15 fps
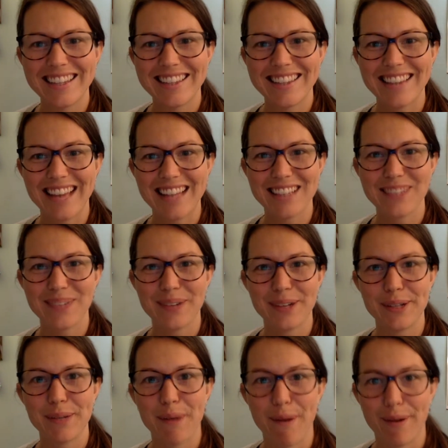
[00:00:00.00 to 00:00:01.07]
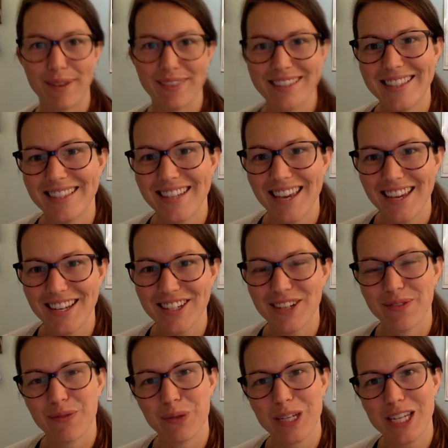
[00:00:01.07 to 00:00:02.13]
That's where you are in the stage of
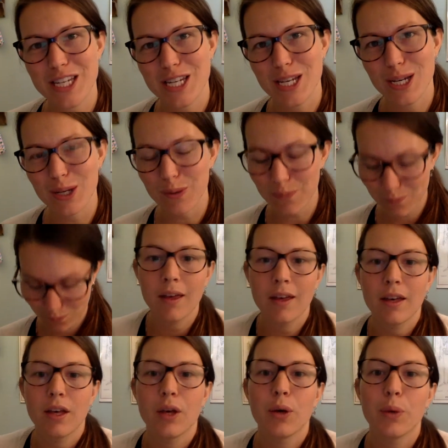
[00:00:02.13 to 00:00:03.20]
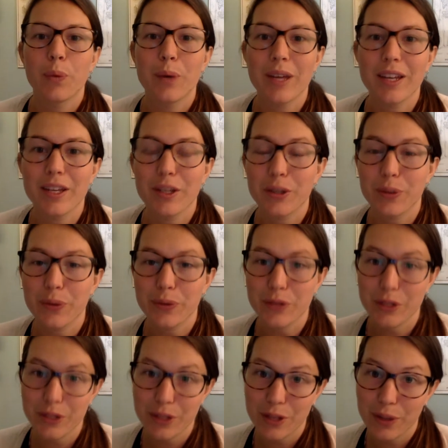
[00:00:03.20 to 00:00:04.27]
week 2. When you
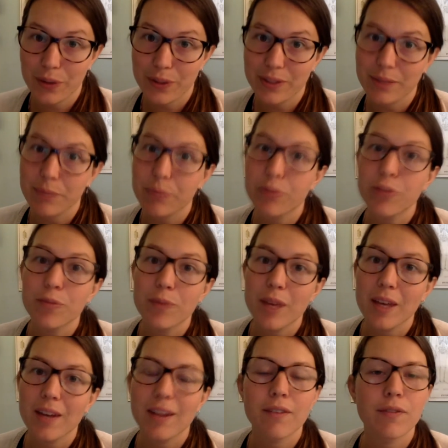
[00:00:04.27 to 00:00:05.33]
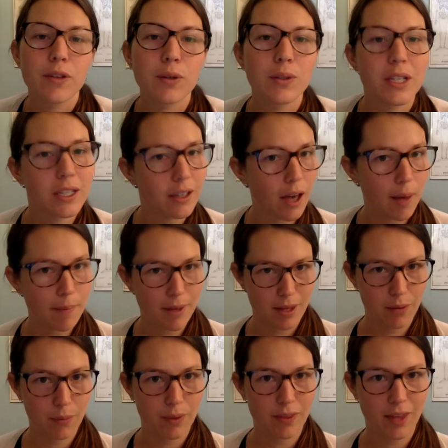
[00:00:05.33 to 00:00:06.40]
start to notice improvement, if you did come
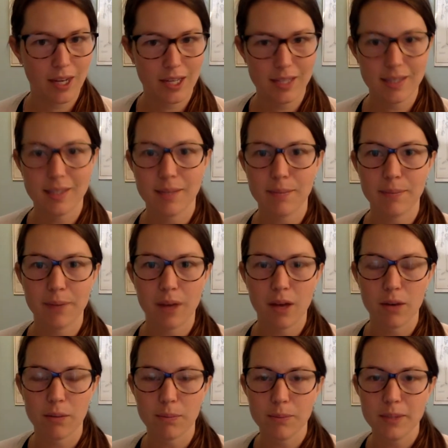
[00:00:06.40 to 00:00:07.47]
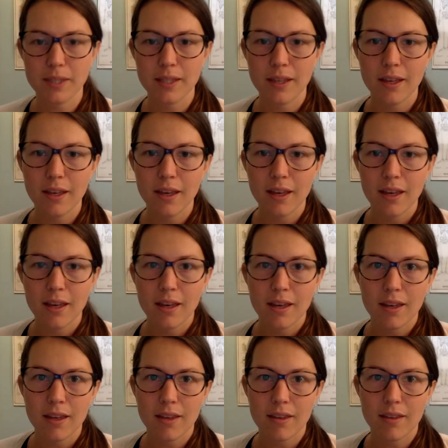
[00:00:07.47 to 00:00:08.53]
in with any symptoms,
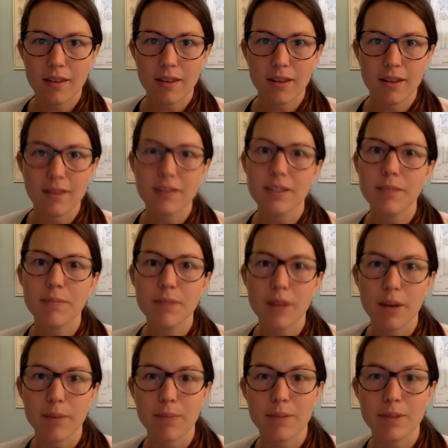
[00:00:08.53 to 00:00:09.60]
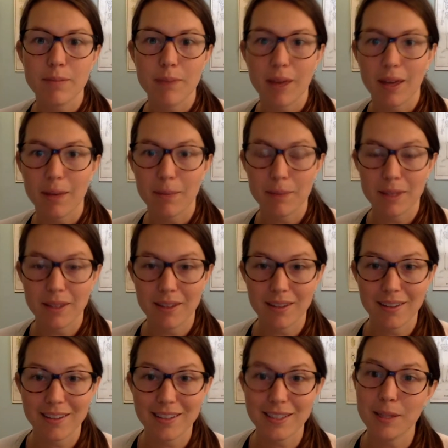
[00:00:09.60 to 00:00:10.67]
the symptoms might
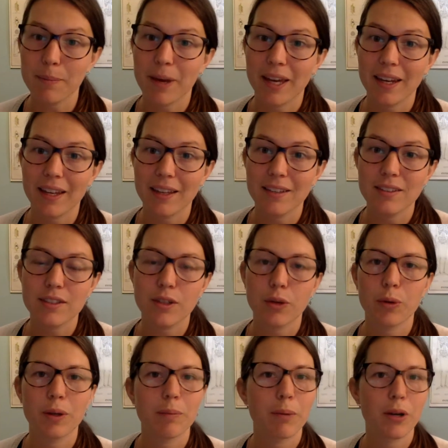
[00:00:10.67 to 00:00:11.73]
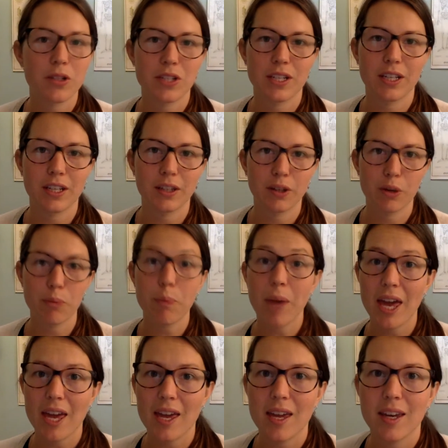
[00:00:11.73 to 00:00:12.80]
be dissipating. So in particular,
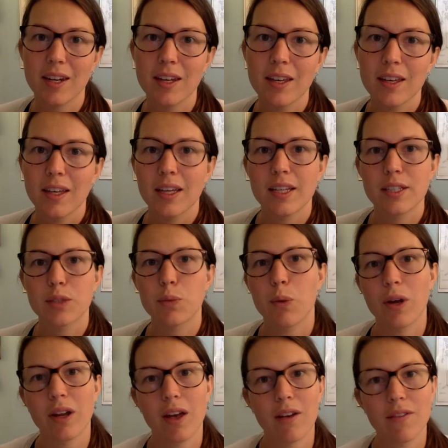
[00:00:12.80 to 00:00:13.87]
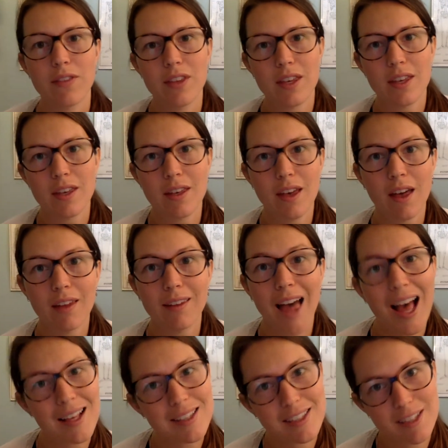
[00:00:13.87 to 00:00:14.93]
pain is one of the
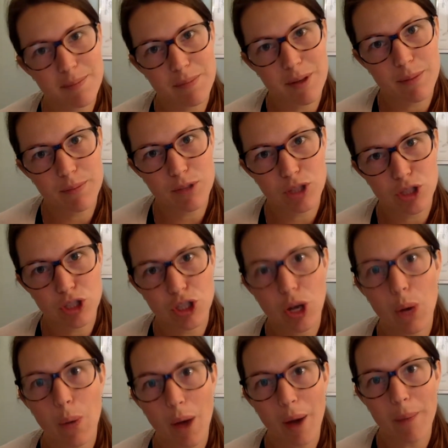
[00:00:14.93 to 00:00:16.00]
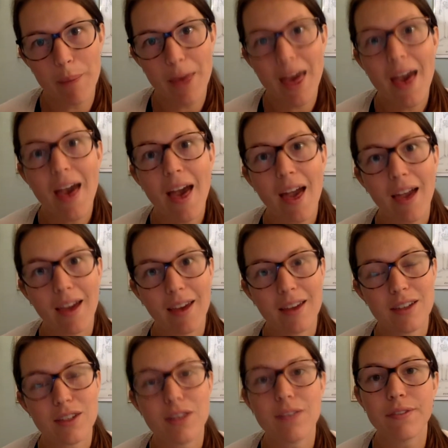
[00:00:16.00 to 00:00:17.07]
last symptoms to show up and
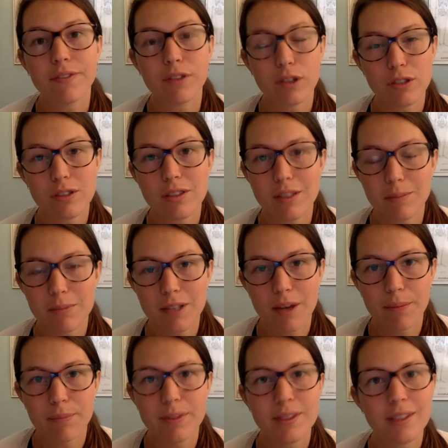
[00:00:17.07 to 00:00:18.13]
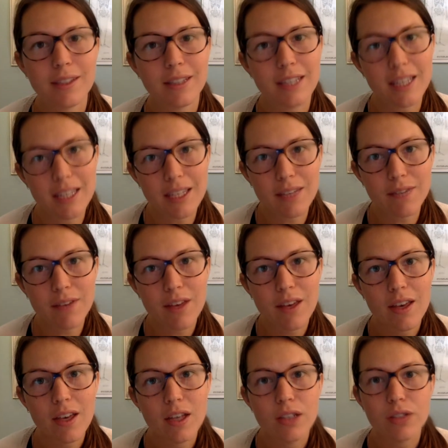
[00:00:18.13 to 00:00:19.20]
the first symptoms to leave.
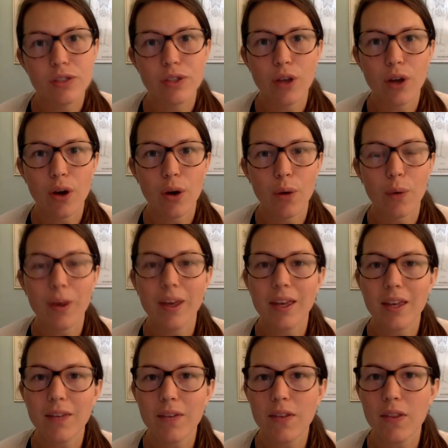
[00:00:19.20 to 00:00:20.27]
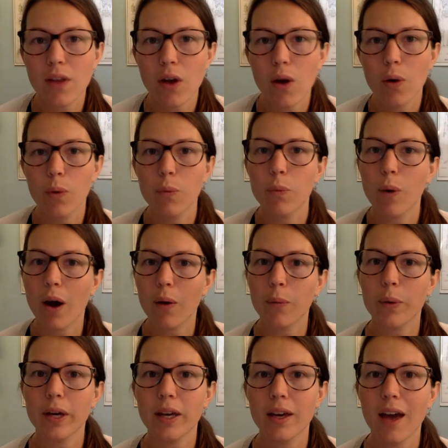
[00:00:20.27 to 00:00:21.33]
So even though what
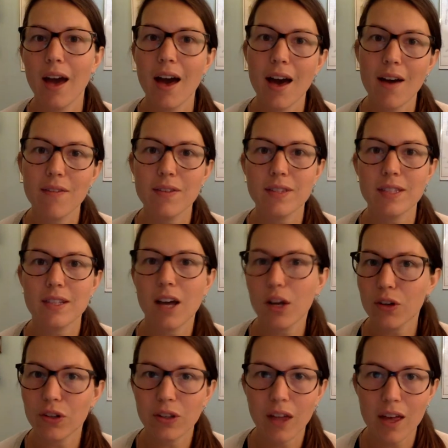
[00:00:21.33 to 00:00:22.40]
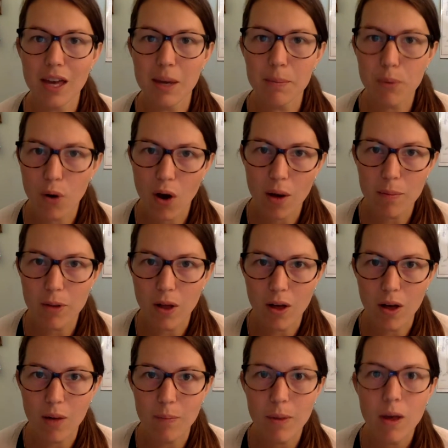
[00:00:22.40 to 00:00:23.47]
we have is an underlying
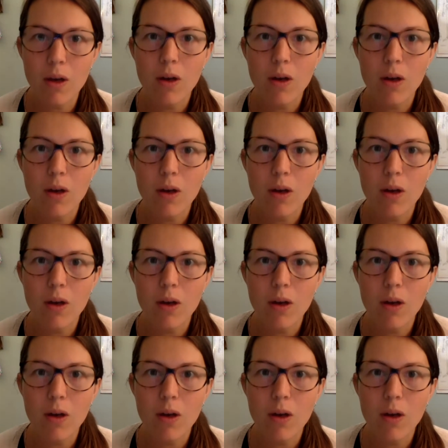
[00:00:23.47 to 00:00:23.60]
problem,